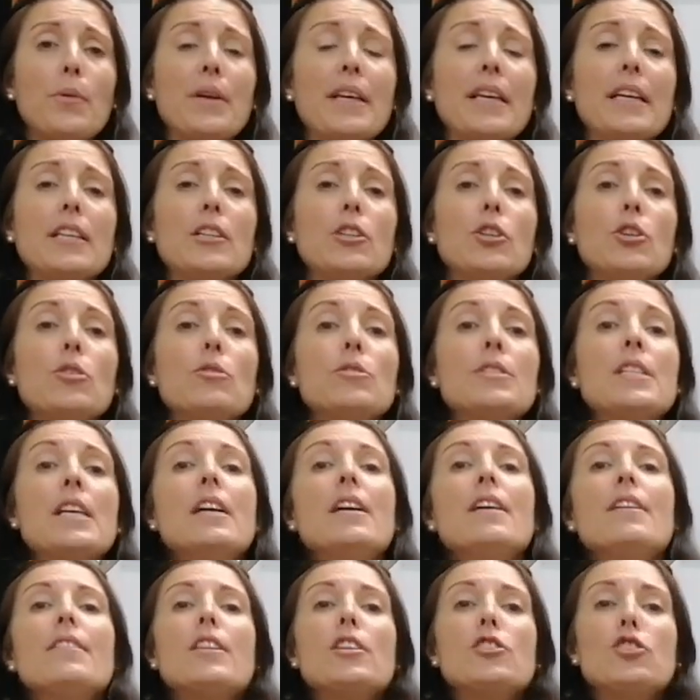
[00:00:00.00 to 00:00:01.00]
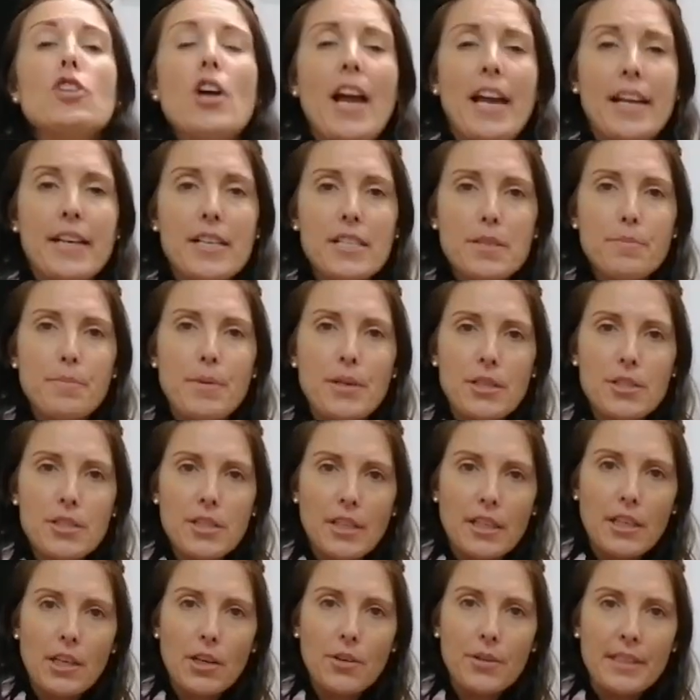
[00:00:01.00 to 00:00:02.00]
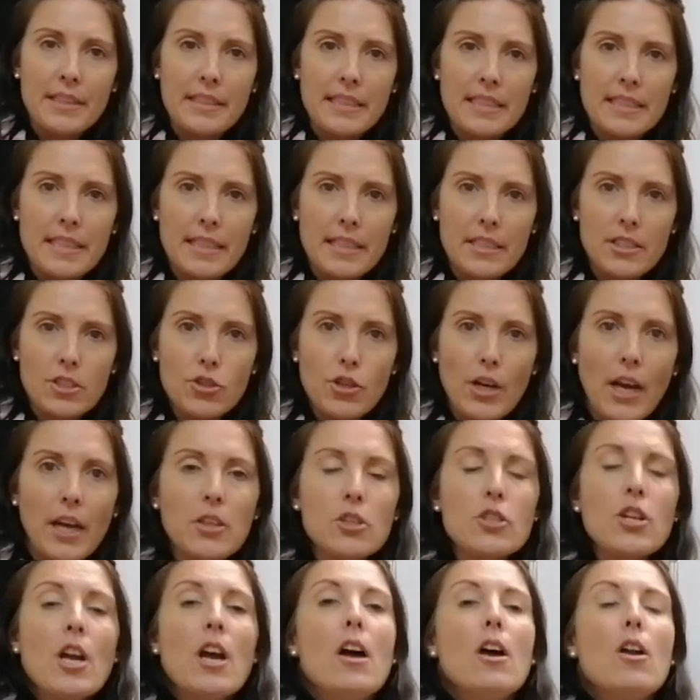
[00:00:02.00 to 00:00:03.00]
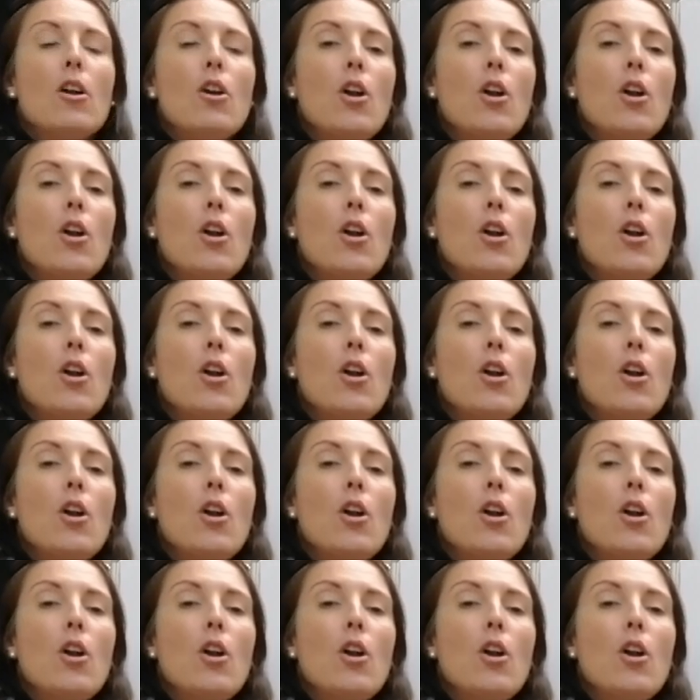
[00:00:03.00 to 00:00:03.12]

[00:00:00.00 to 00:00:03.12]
we can use the Johannesburg Securities Exchange.